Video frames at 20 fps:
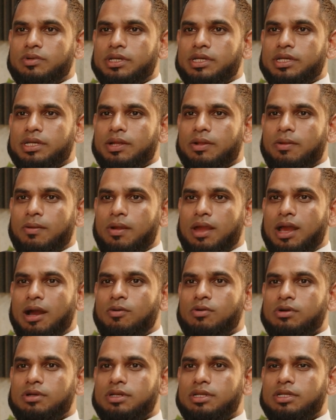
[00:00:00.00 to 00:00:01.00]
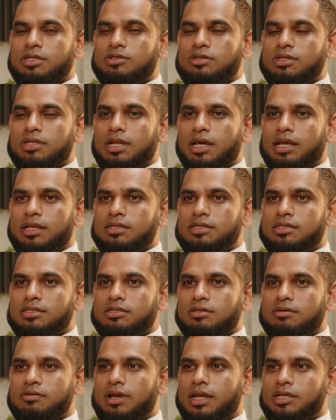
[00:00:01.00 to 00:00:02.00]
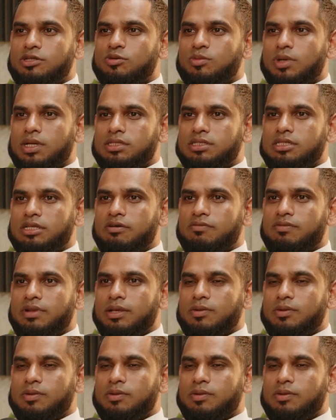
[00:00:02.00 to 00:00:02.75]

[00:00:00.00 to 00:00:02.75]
where I would literally like just cry to myself,